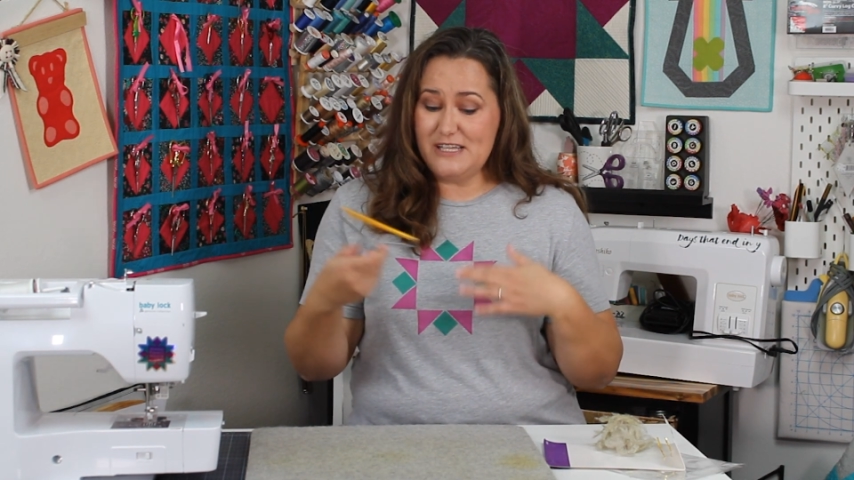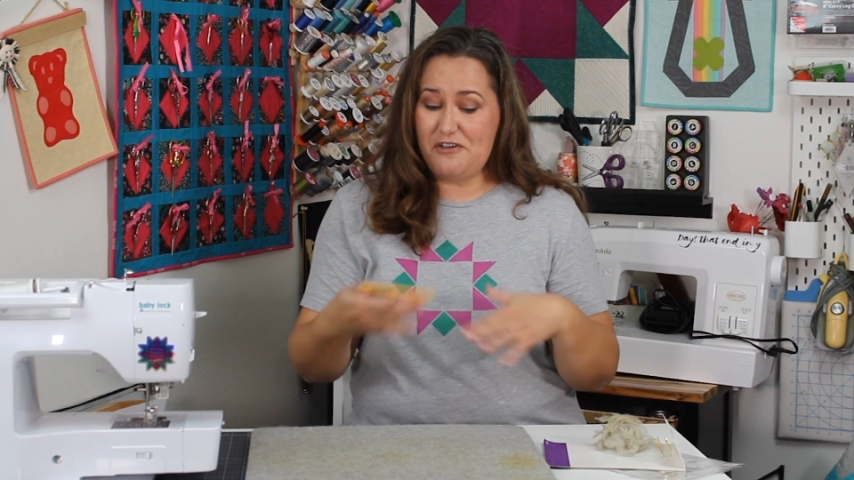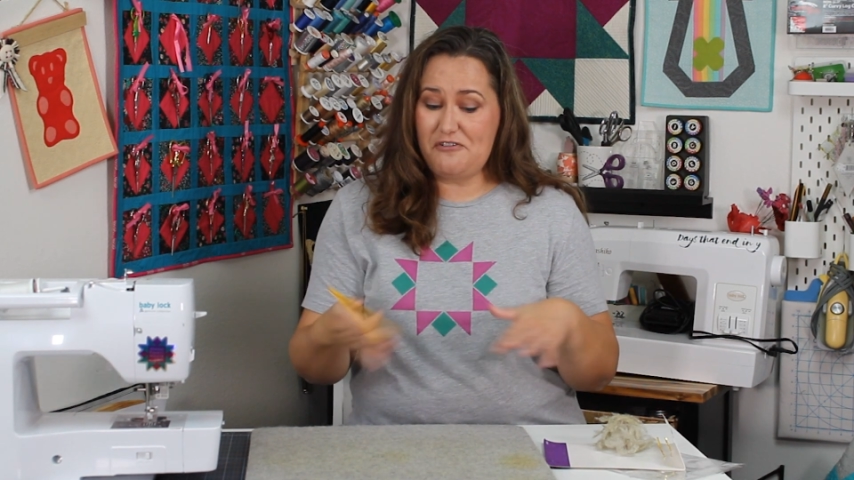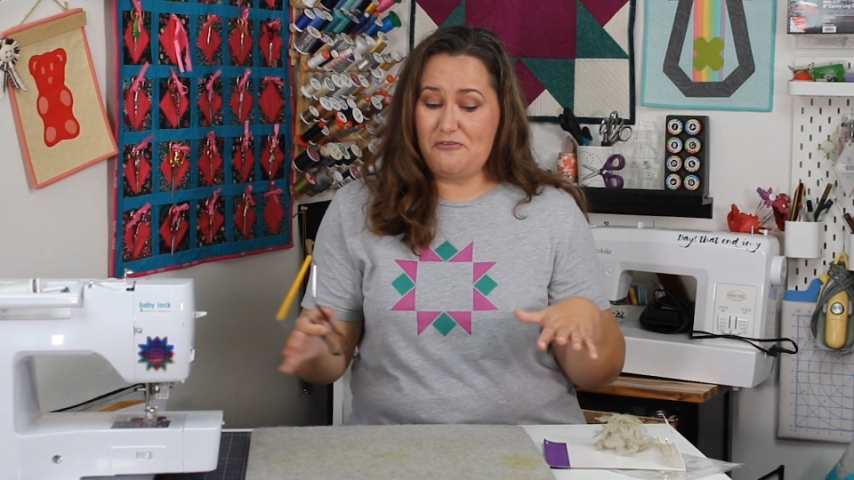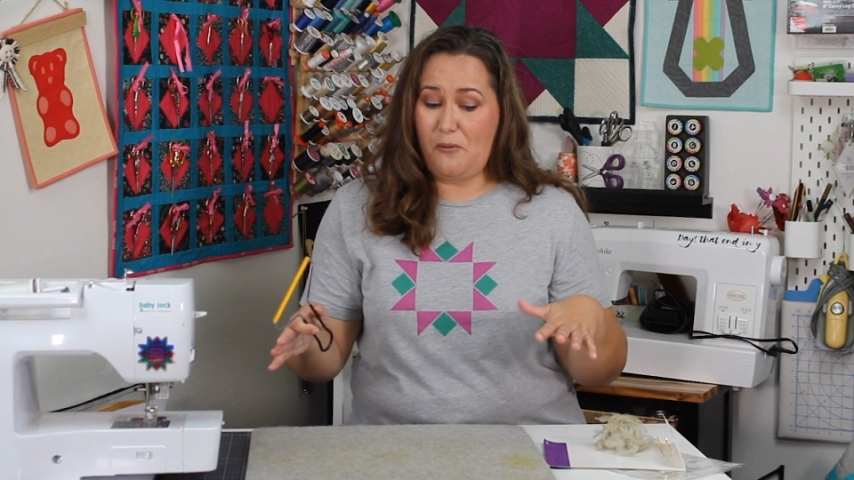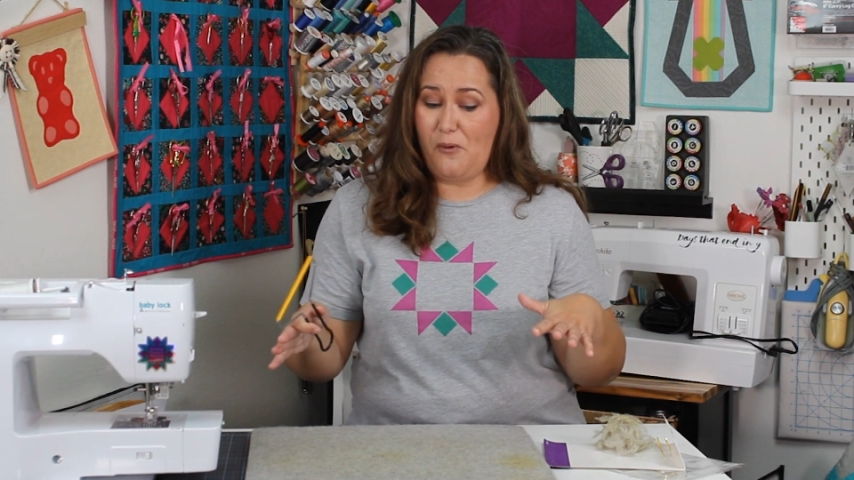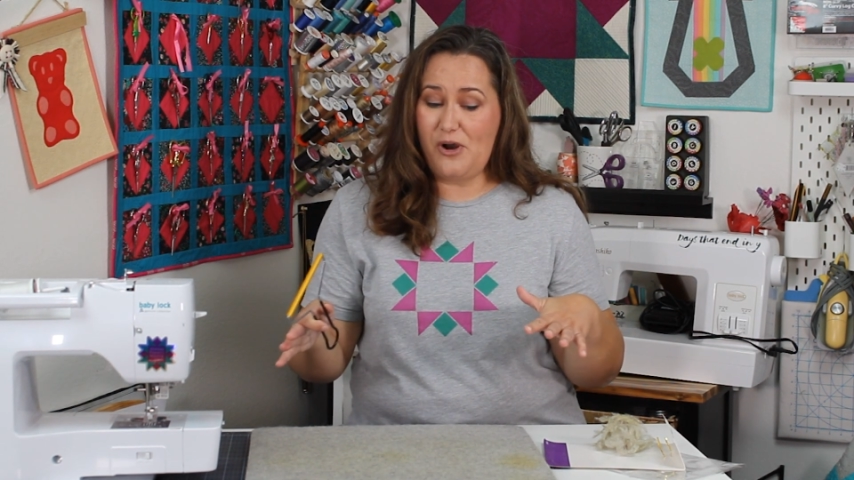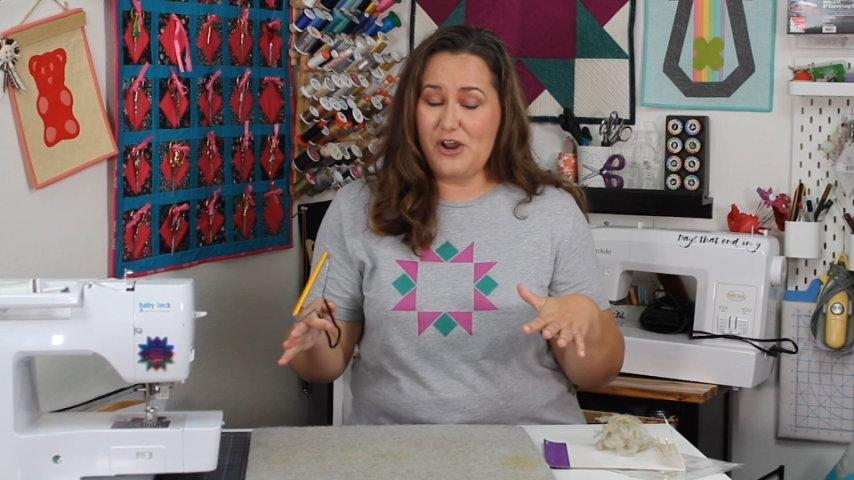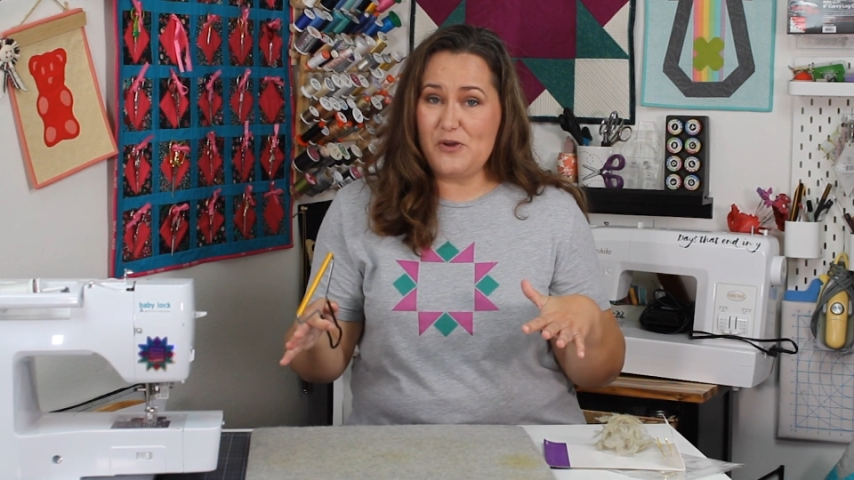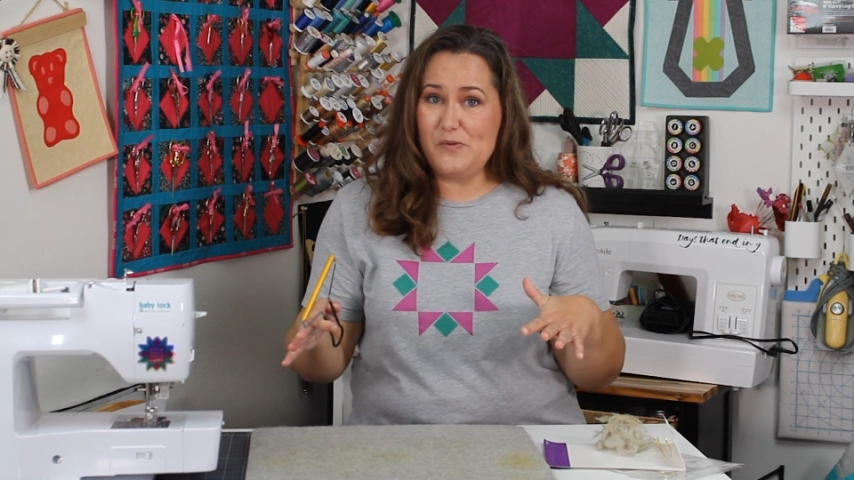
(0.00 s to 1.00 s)

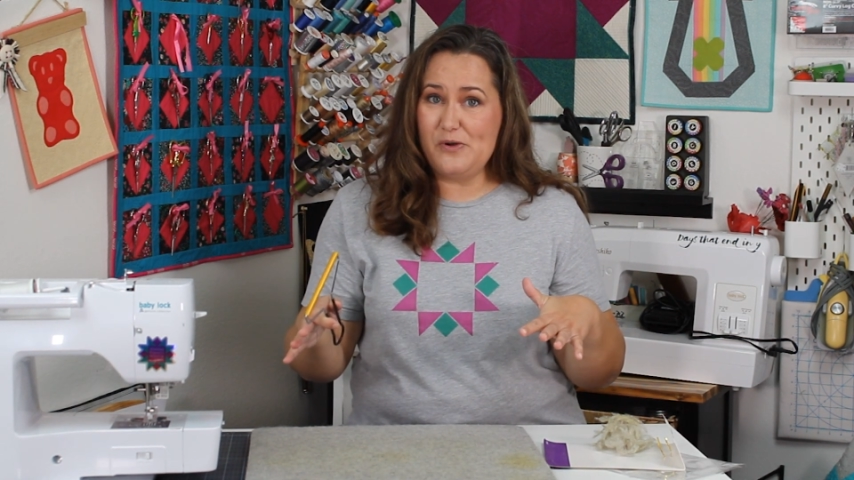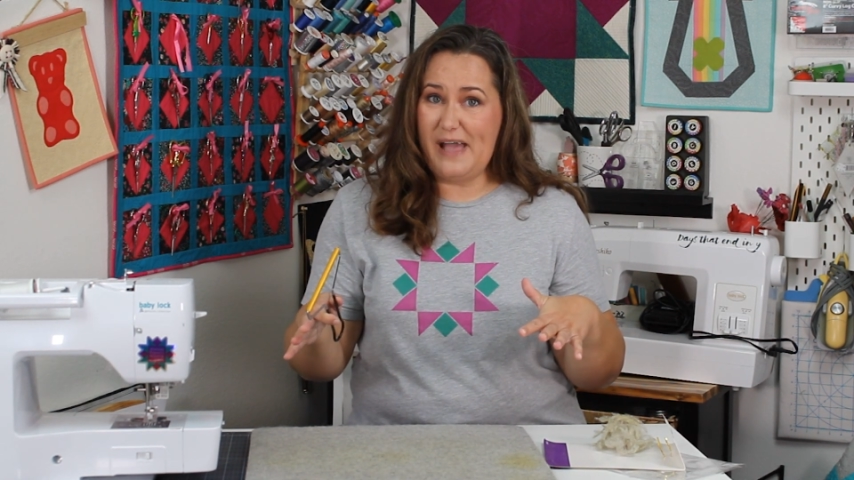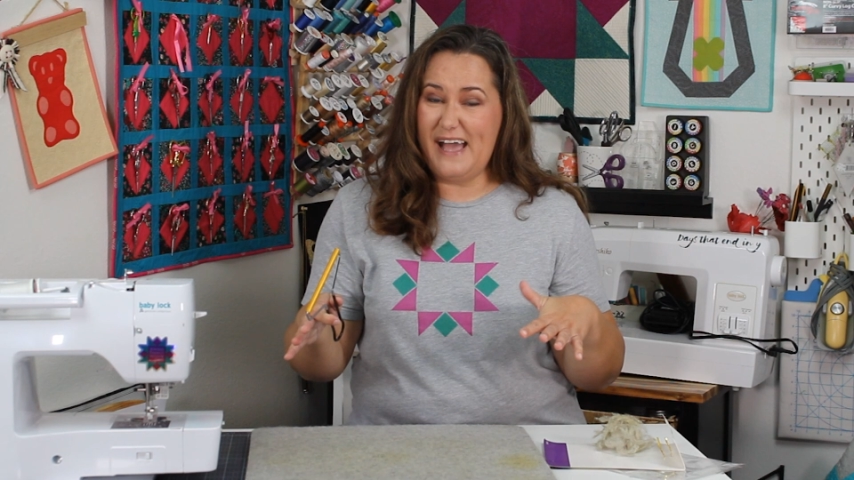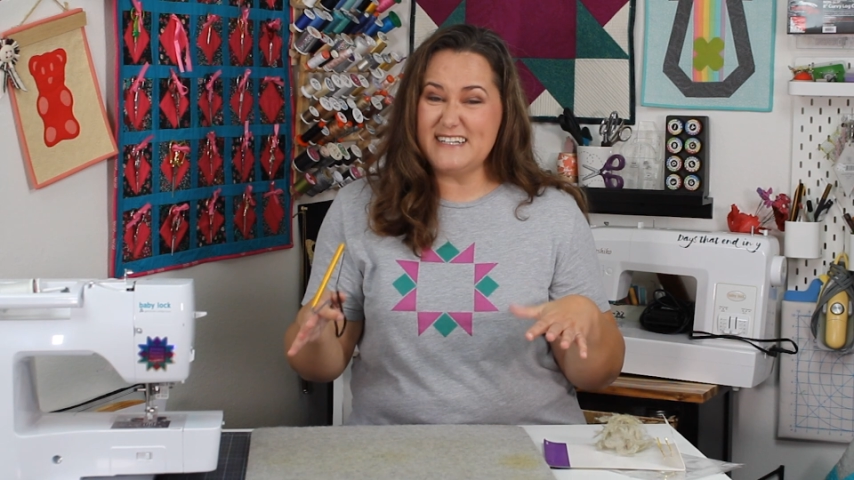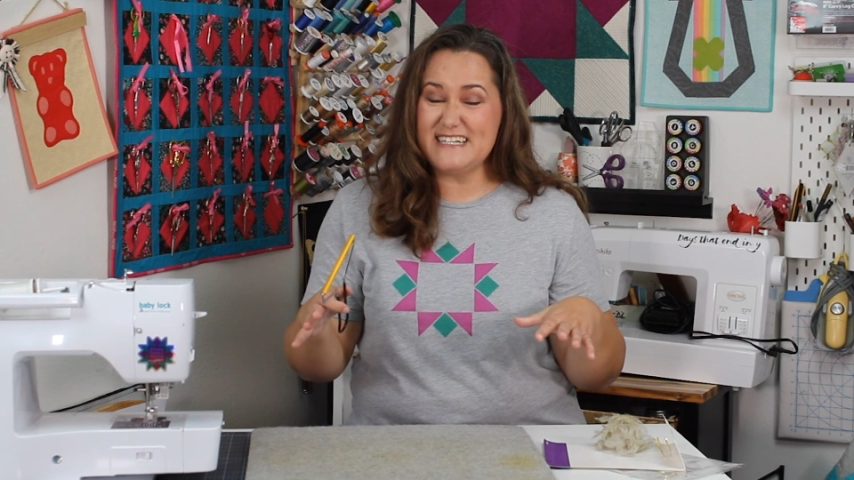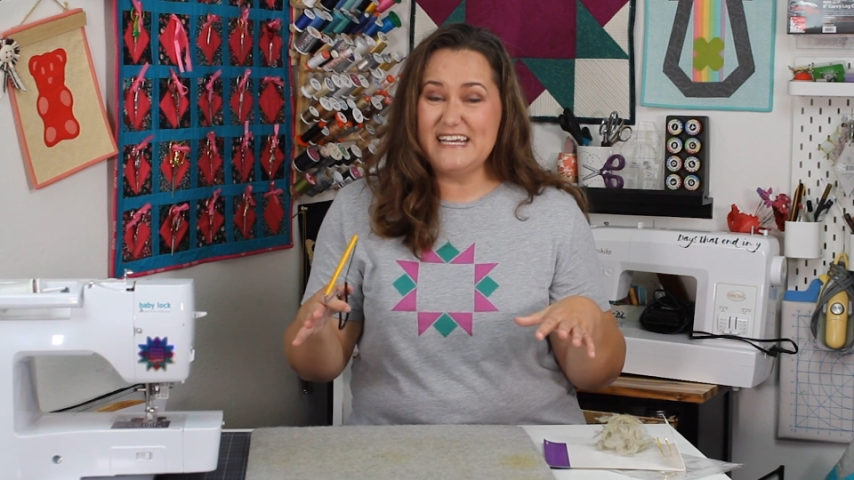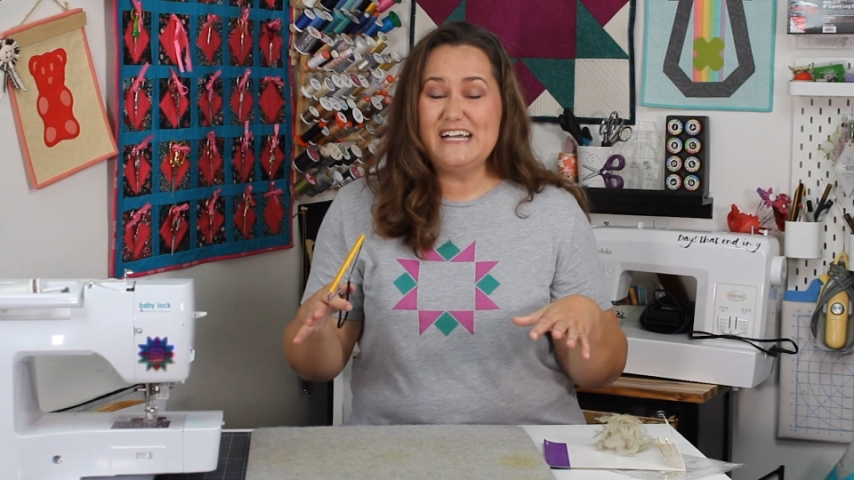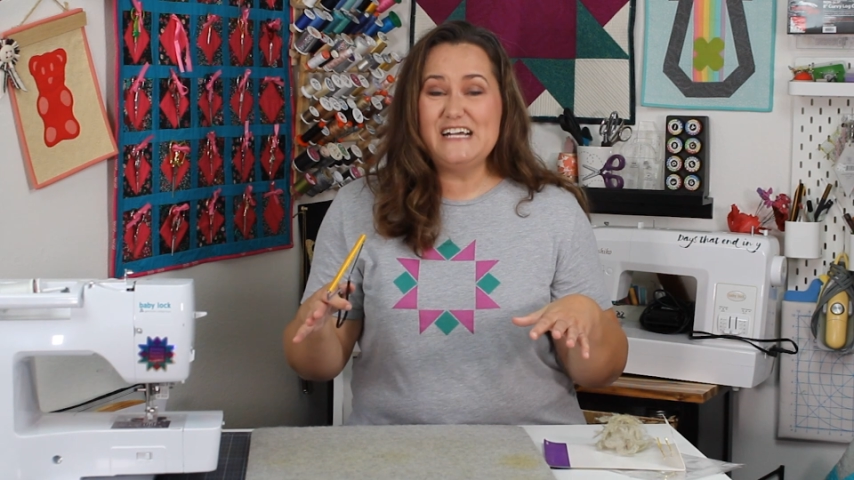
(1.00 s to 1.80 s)
for your wool mat.